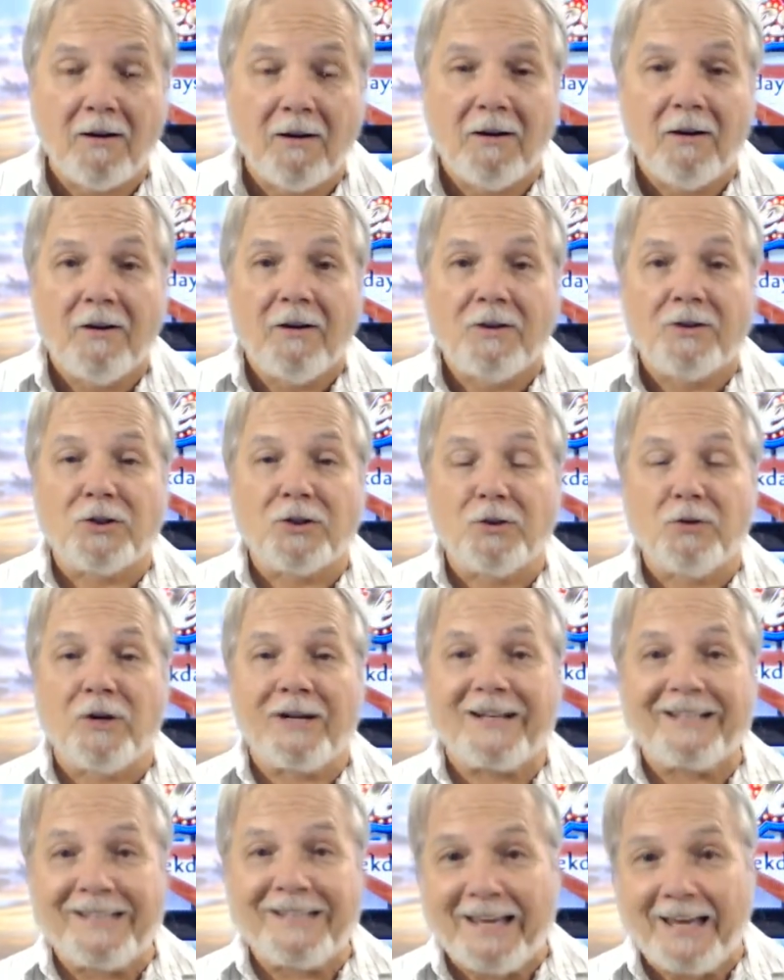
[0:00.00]
to
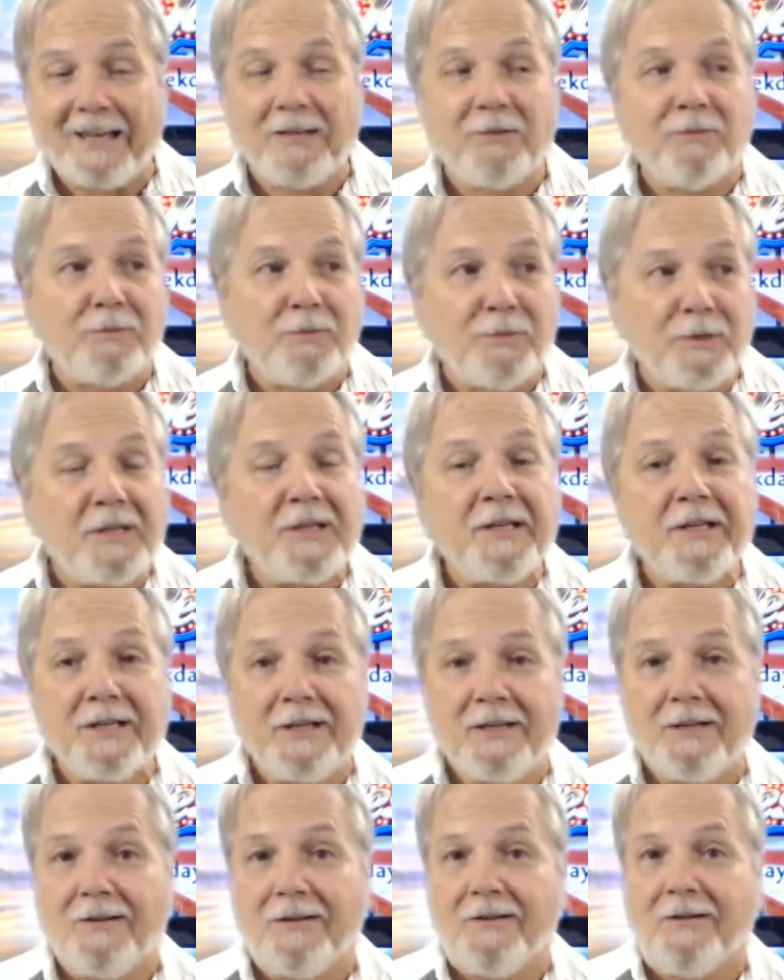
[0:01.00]
again
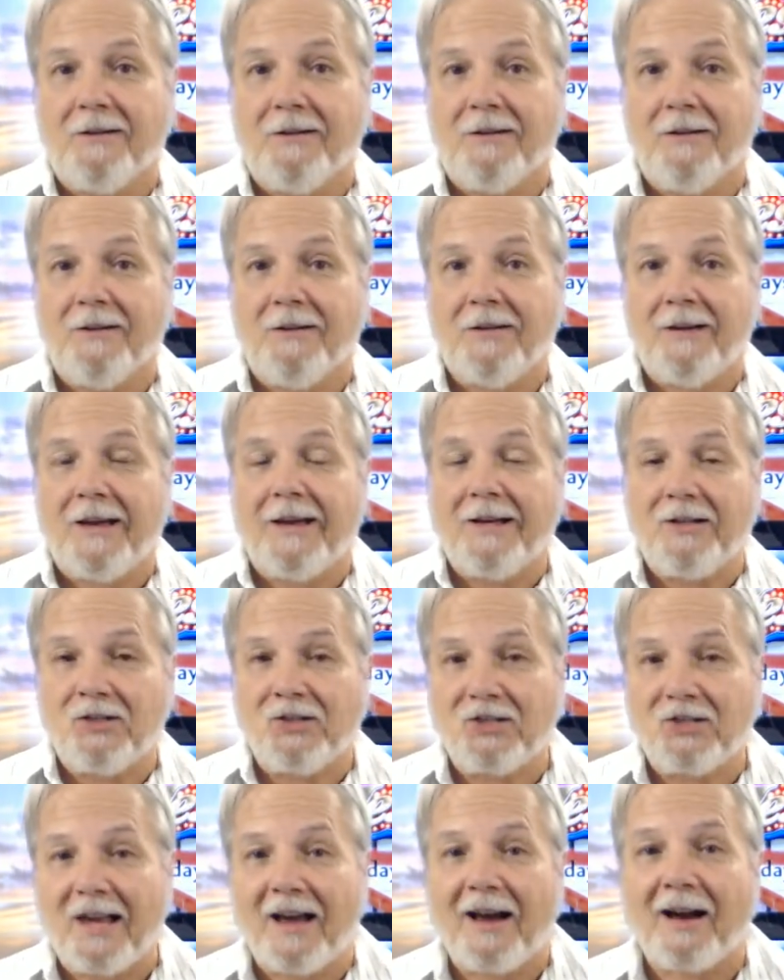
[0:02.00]
be a
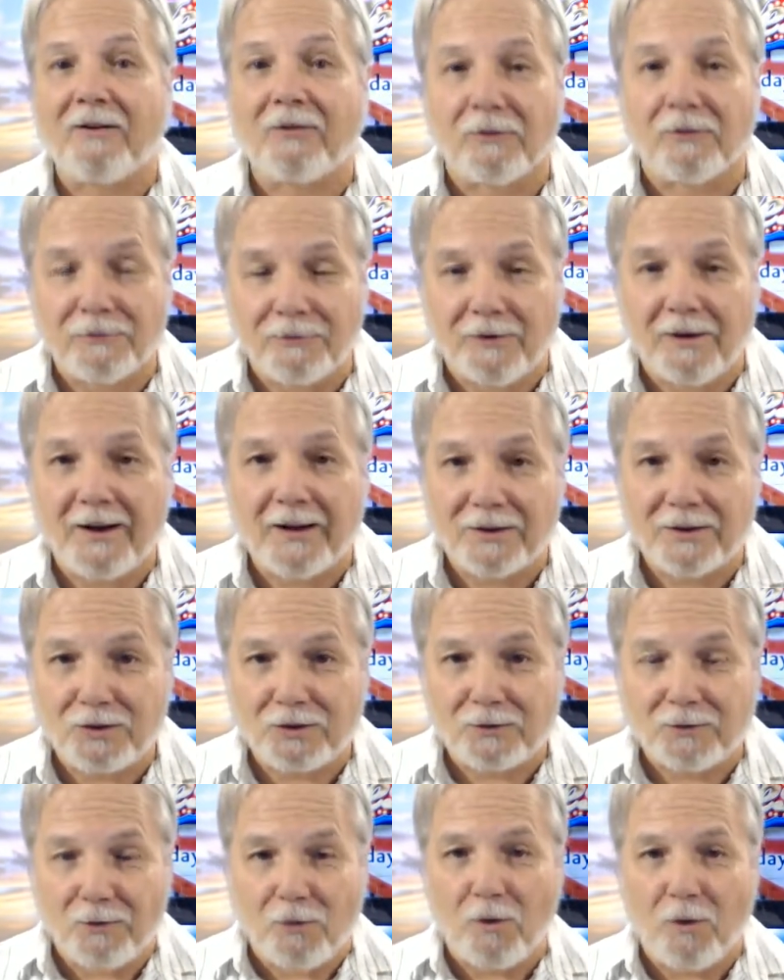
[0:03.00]
sacrifice
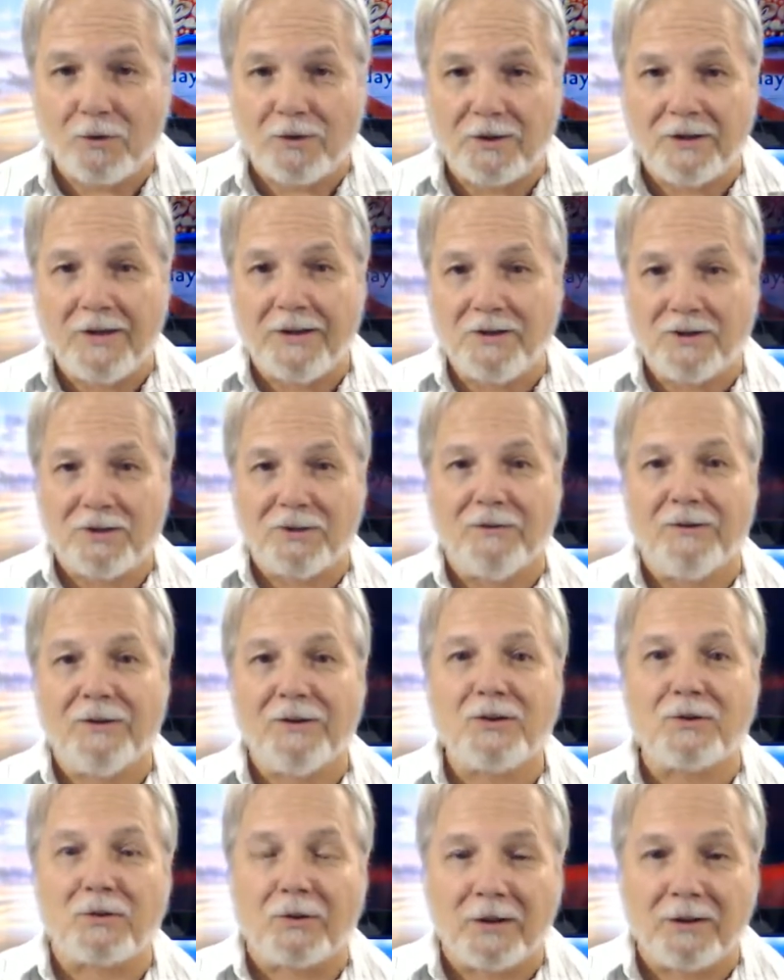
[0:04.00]
for the nation of
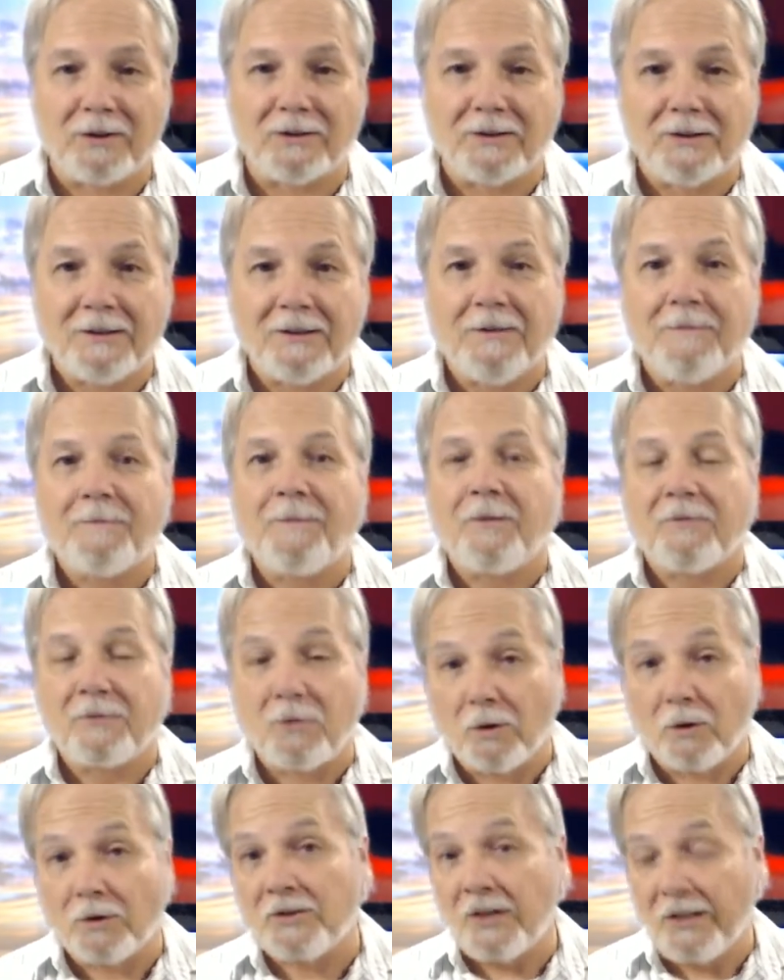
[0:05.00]
Israel, of
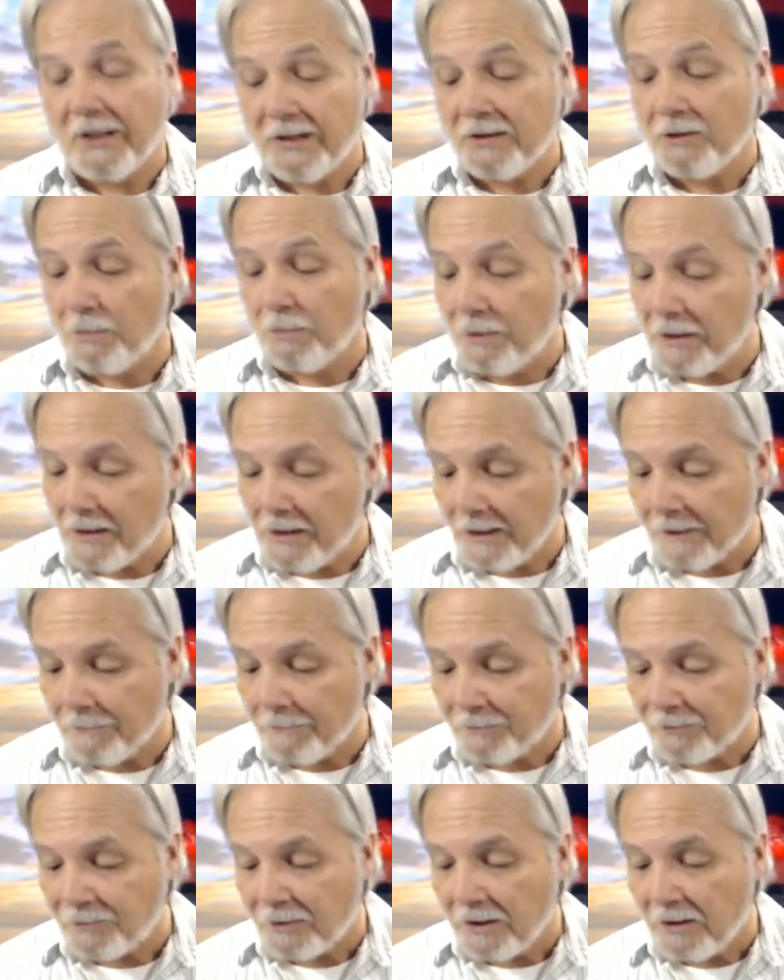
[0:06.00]
course, his being
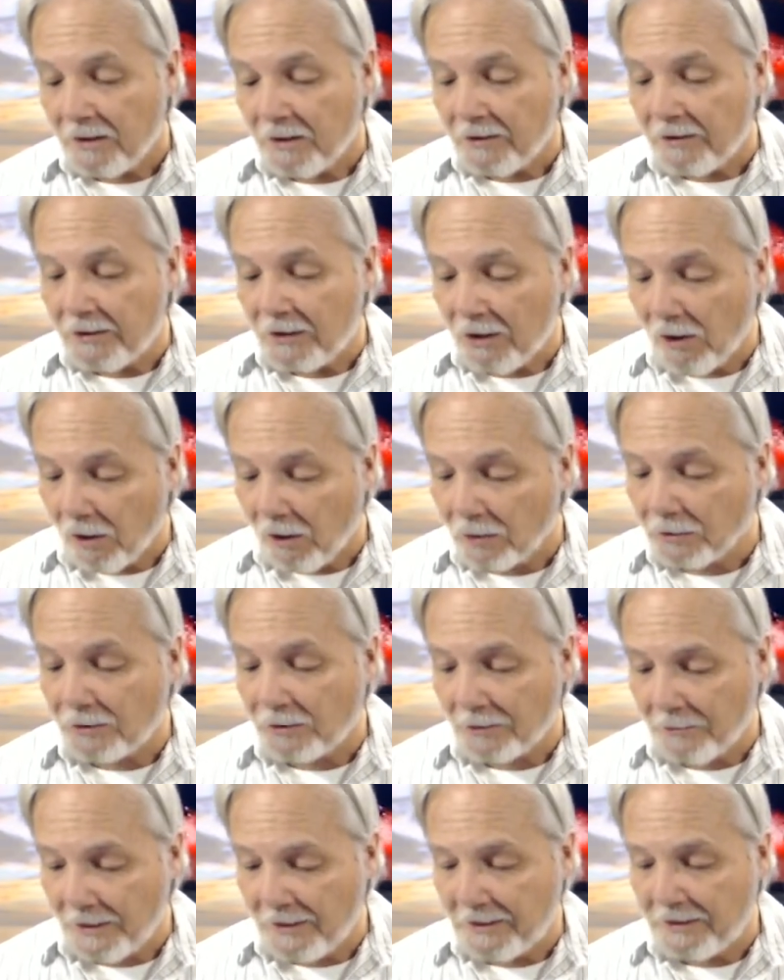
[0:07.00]
the
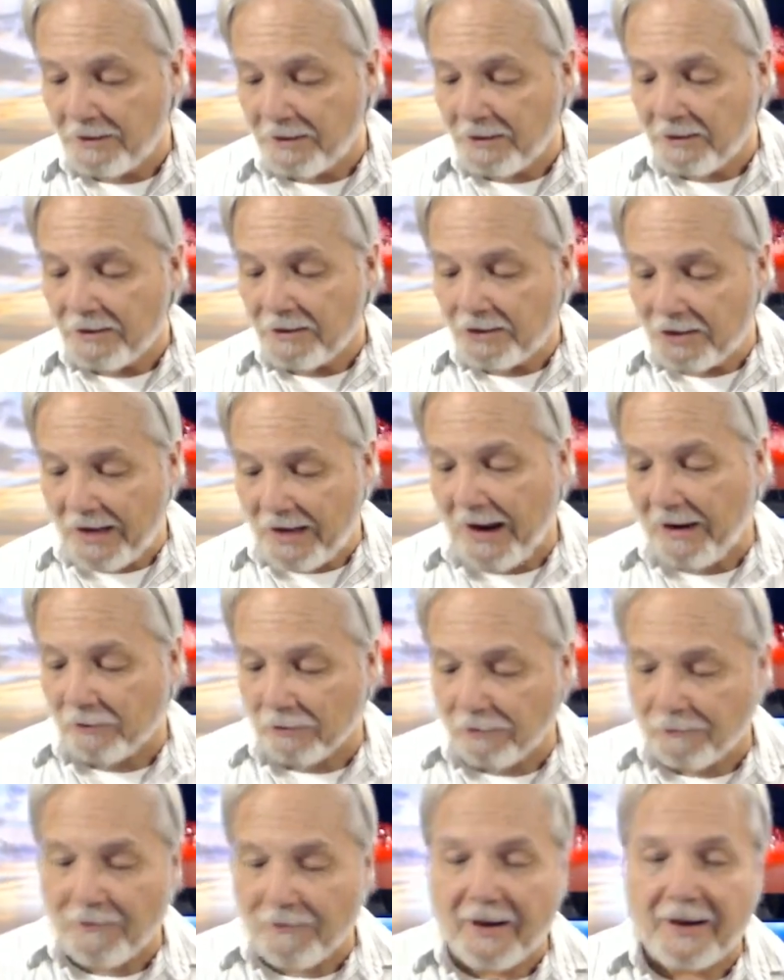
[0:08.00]
ultimate
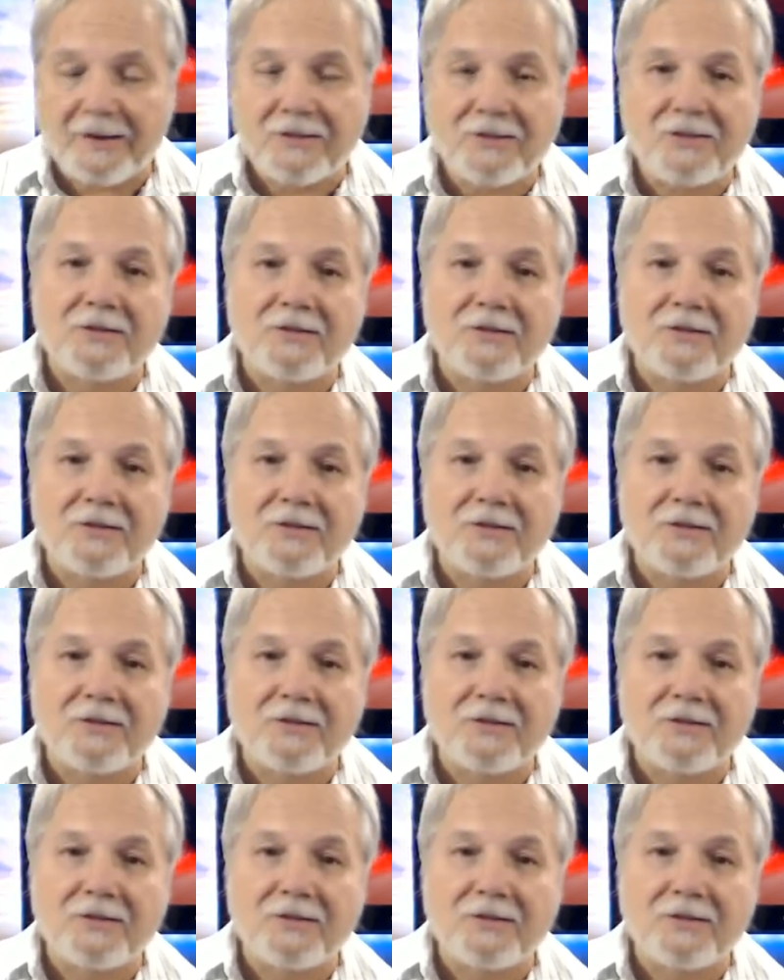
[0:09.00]
sacrifice,